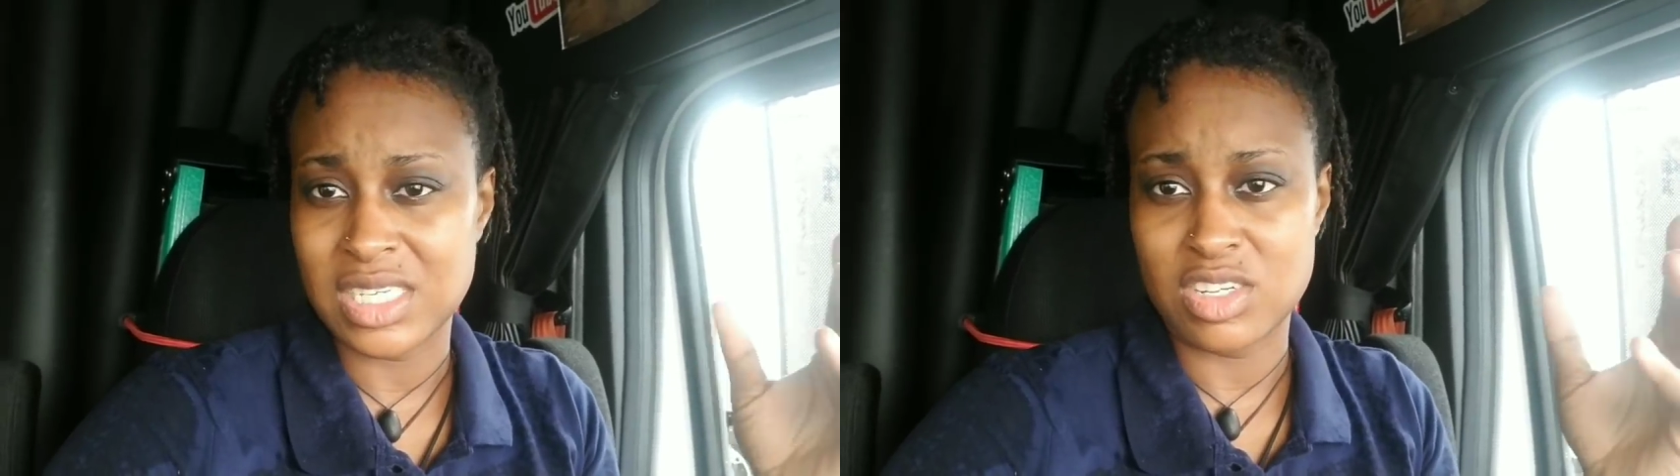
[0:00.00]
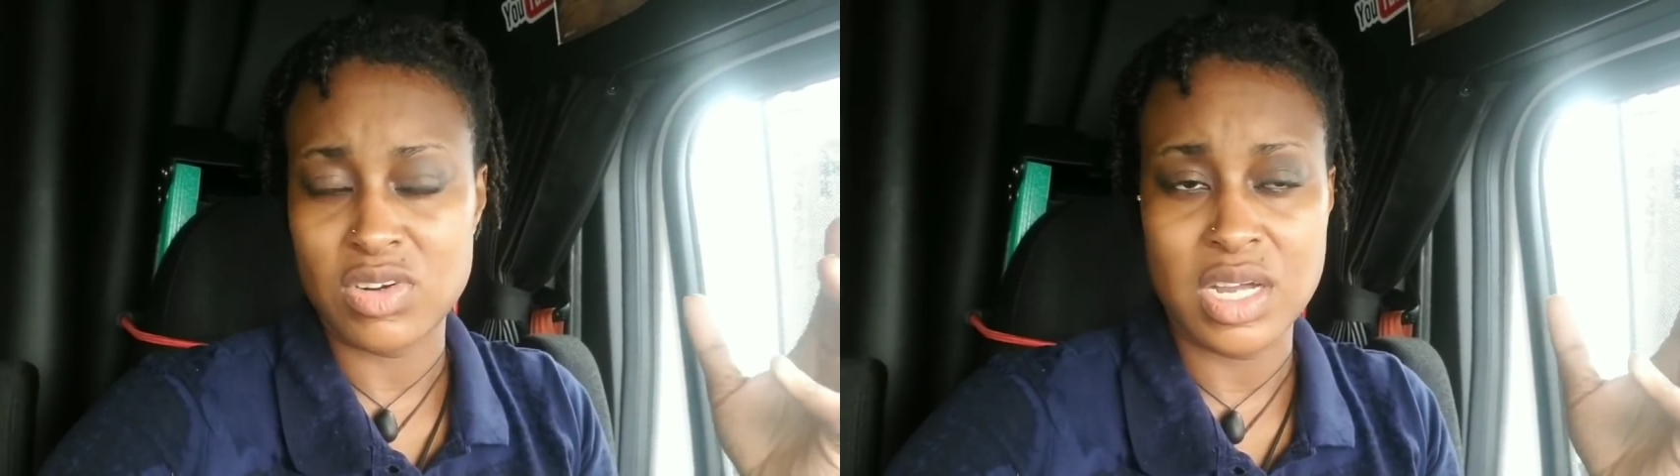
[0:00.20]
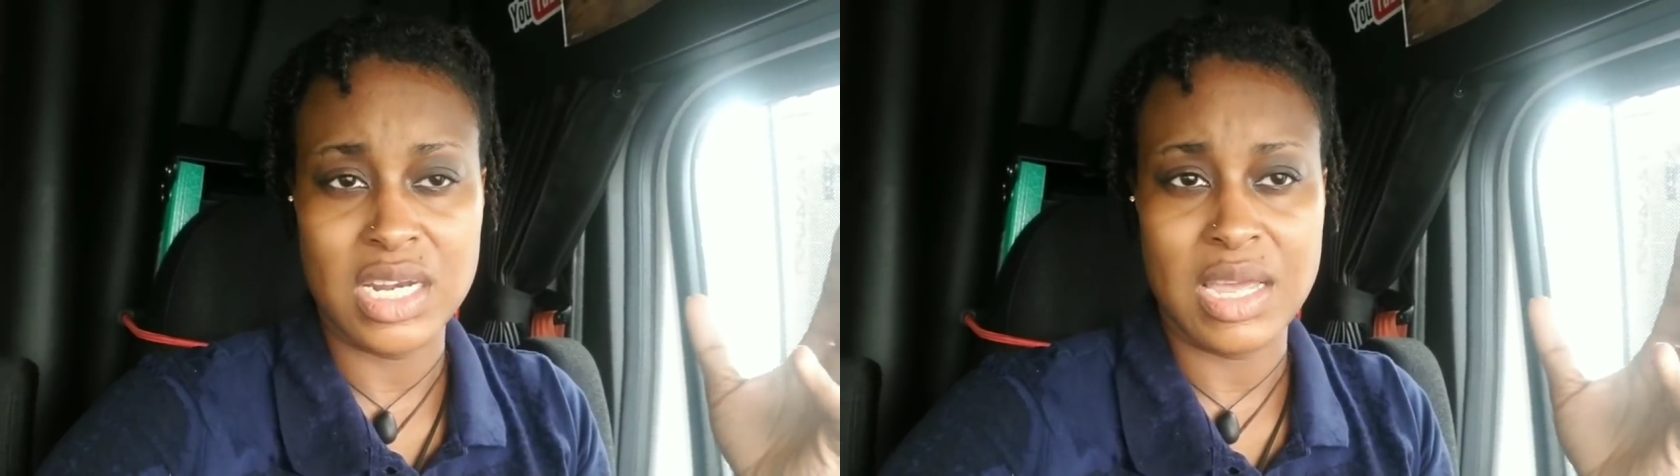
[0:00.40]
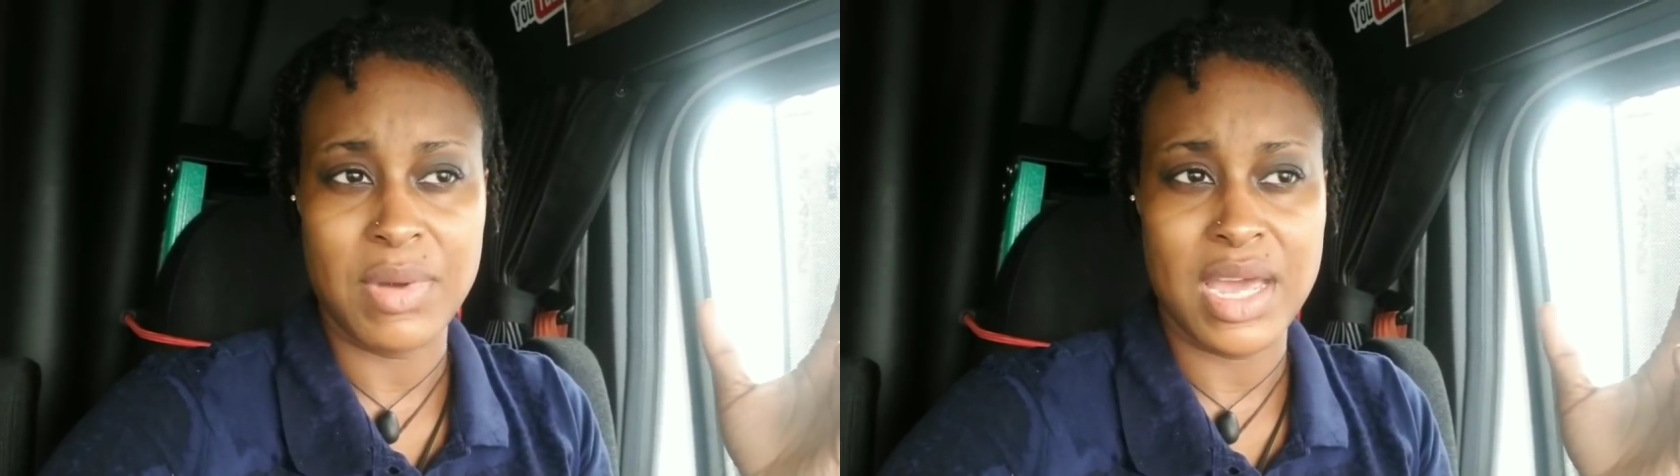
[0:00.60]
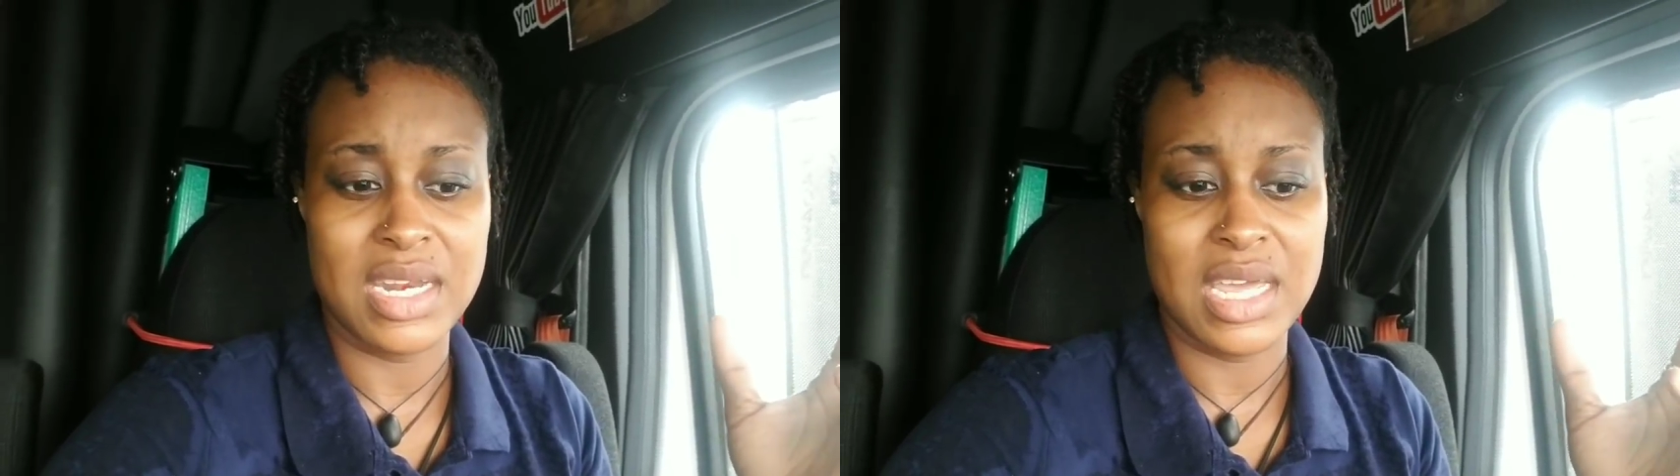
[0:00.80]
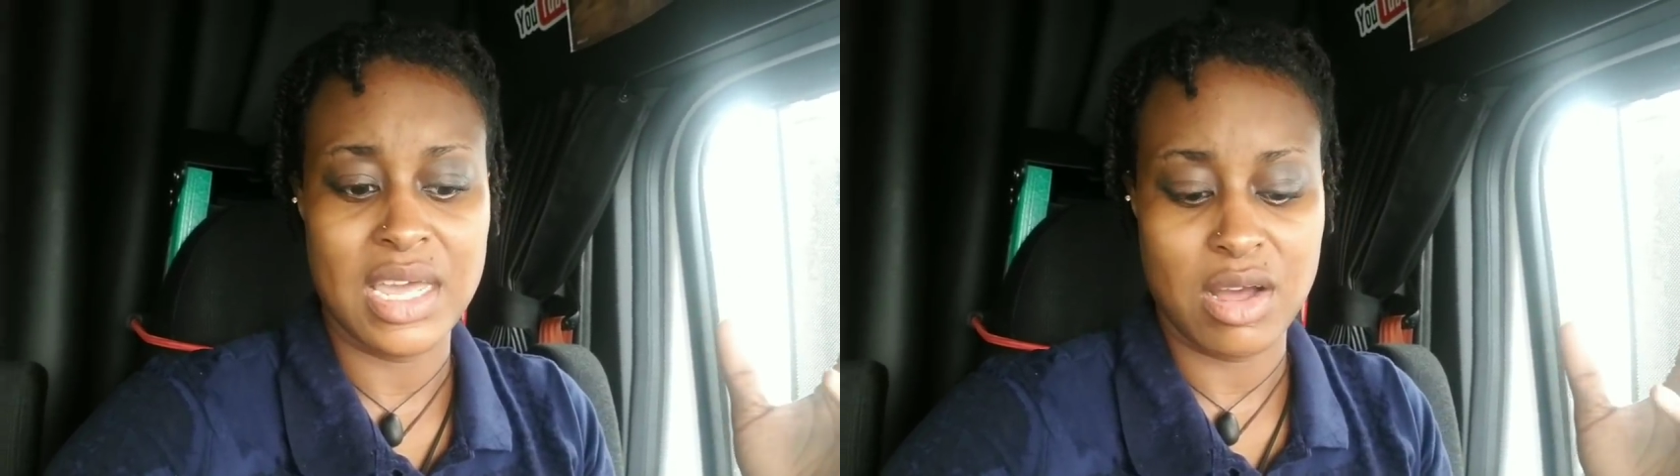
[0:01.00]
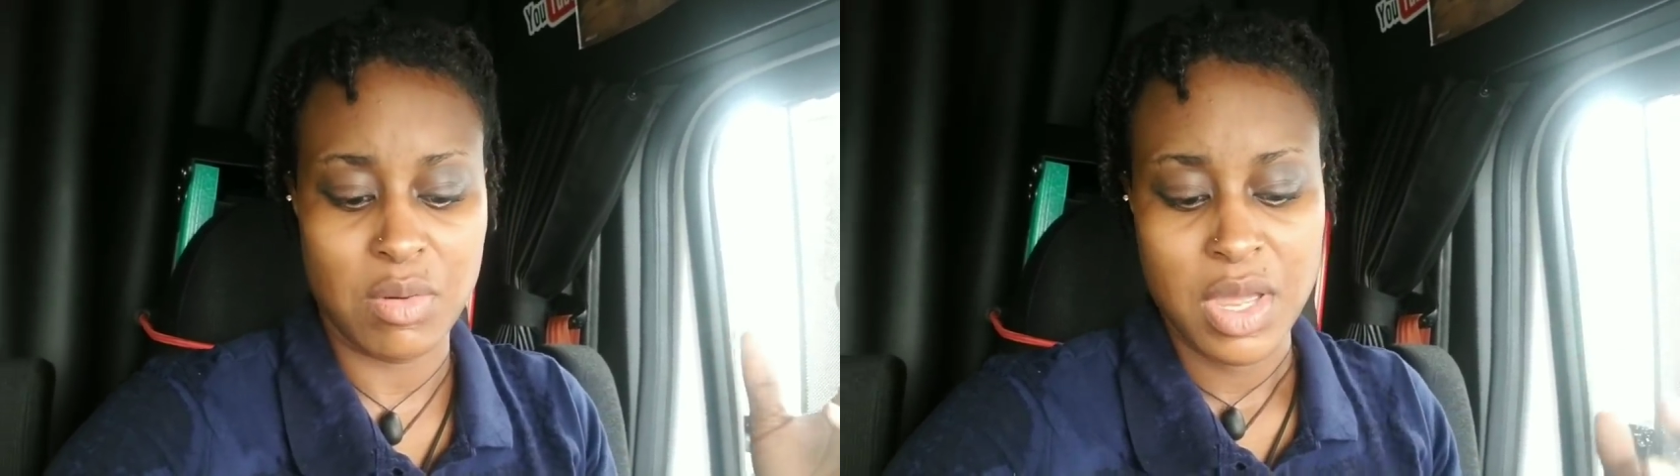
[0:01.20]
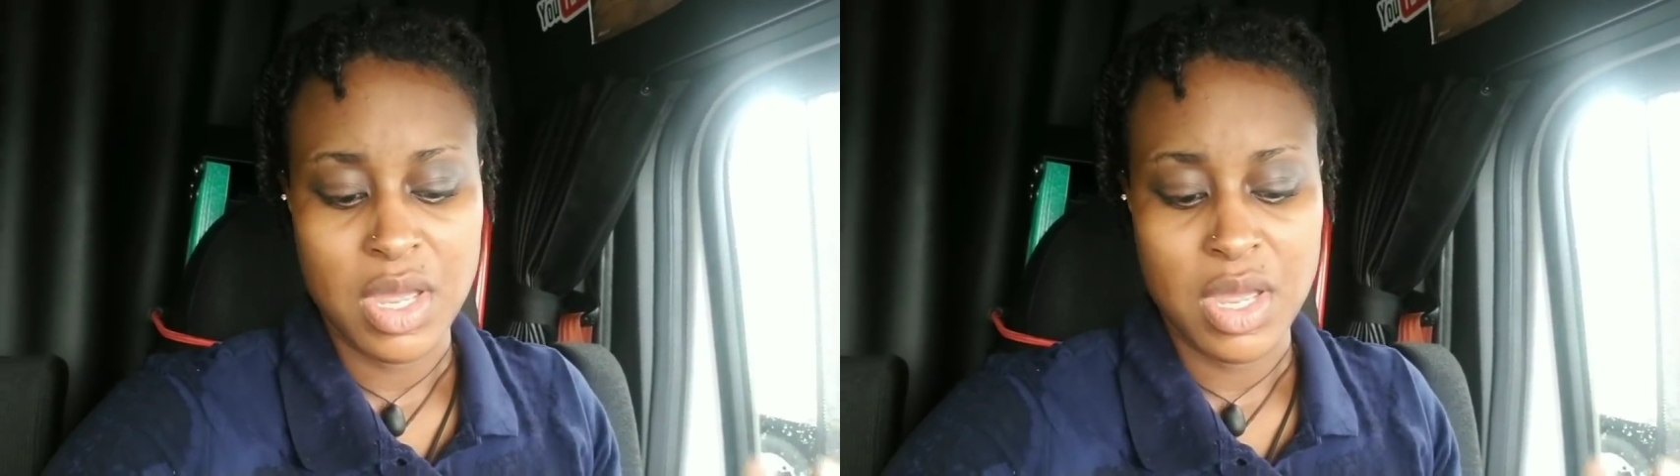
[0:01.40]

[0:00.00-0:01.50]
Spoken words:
in trucking, that might need help.